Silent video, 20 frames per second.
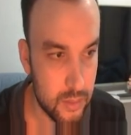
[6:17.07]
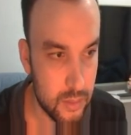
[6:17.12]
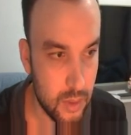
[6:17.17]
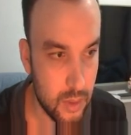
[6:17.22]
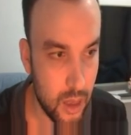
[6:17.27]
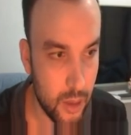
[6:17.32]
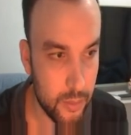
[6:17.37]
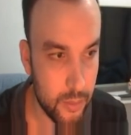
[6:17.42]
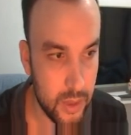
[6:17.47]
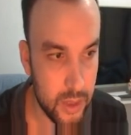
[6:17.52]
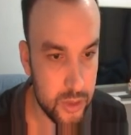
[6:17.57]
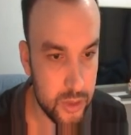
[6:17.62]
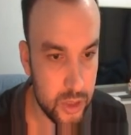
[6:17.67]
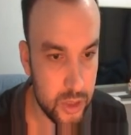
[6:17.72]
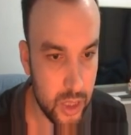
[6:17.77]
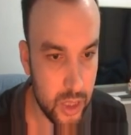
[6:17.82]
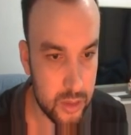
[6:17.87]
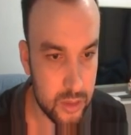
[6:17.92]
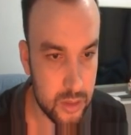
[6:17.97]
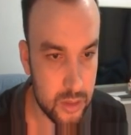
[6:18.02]
Update
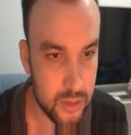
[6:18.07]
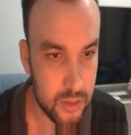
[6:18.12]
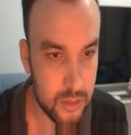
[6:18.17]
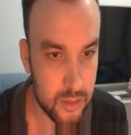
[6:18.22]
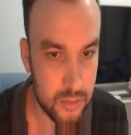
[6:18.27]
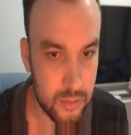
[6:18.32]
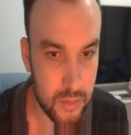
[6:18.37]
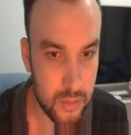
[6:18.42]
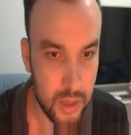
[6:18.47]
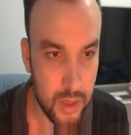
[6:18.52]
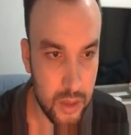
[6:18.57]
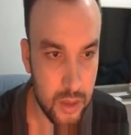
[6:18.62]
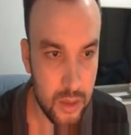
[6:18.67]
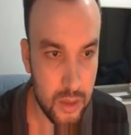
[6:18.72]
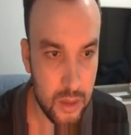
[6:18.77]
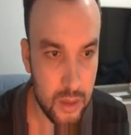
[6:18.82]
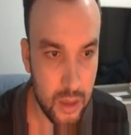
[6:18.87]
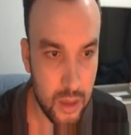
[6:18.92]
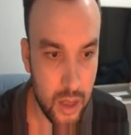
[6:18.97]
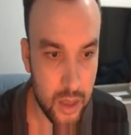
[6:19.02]
chart. Here
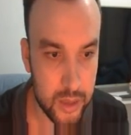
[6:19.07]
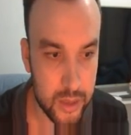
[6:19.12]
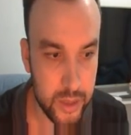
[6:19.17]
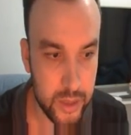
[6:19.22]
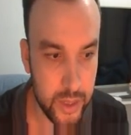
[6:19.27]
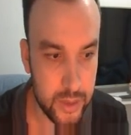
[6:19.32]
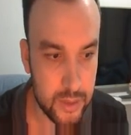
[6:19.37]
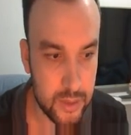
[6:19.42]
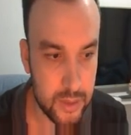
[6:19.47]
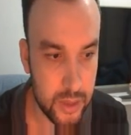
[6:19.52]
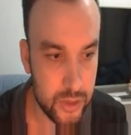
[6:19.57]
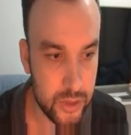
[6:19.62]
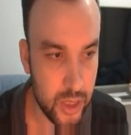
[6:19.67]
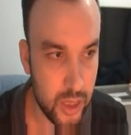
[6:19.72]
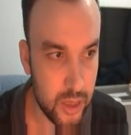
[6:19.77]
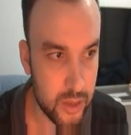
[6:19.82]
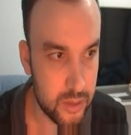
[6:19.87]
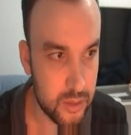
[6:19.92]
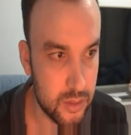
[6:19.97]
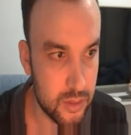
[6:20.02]
I created a
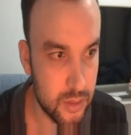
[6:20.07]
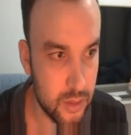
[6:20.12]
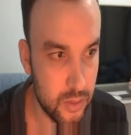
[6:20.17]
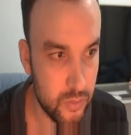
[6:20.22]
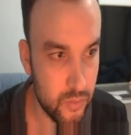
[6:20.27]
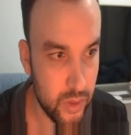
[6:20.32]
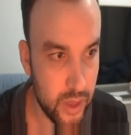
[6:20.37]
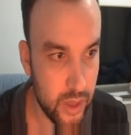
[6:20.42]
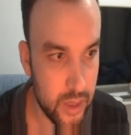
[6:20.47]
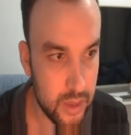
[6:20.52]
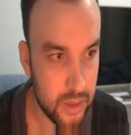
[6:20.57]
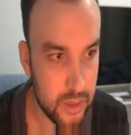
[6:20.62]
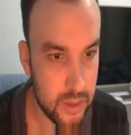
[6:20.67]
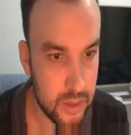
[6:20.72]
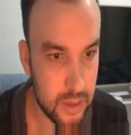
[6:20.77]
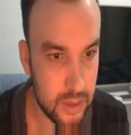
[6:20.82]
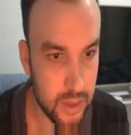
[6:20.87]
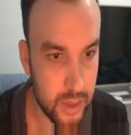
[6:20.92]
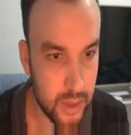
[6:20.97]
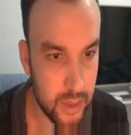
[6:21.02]
chart. When I
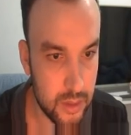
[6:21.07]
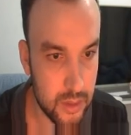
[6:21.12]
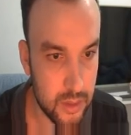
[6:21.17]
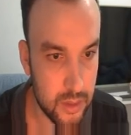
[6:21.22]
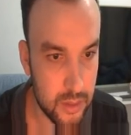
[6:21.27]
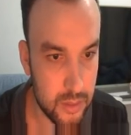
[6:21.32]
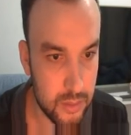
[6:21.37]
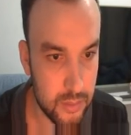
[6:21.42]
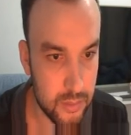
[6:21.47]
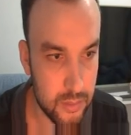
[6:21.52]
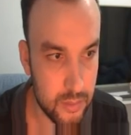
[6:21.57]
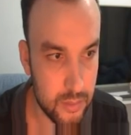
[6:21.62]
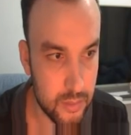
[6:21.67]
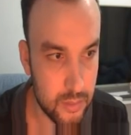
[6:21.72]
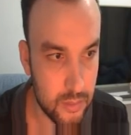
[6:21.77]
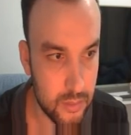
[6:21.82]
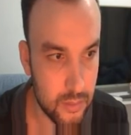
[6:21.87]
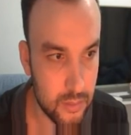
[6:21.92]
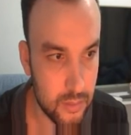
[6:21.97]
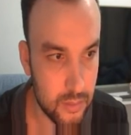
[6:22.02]
click
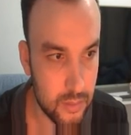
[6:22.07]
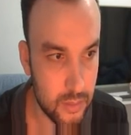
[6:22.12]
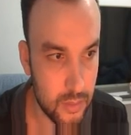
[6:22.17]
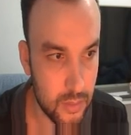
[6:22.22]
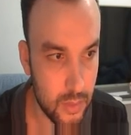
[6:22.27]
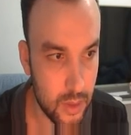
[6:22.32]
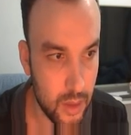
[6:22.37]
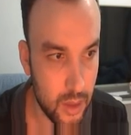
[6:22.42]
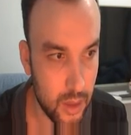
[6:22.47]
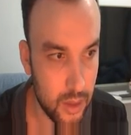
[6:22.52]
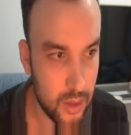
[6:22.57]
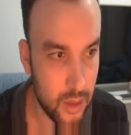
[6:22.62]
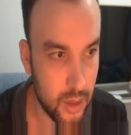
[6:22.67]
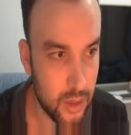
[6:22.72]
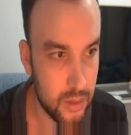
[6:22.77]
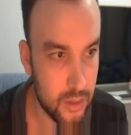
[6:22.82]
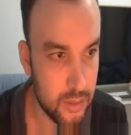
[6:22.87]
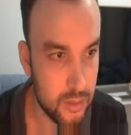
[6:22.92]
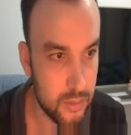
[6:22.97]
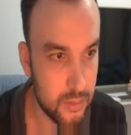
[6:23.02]
again,